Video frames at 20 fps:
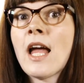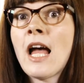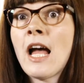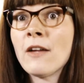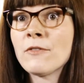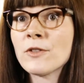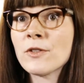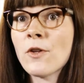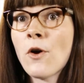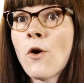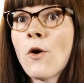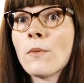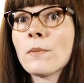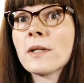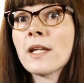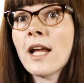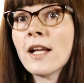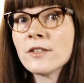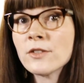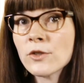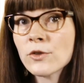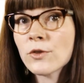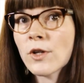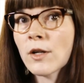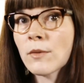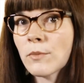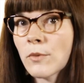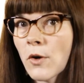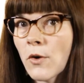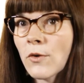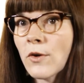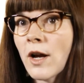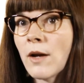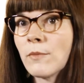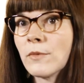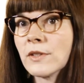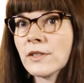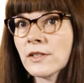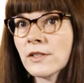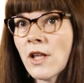After the Home Cancer Drug
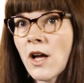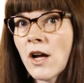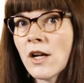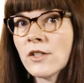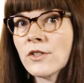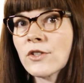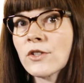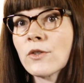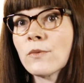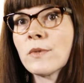Program was launched,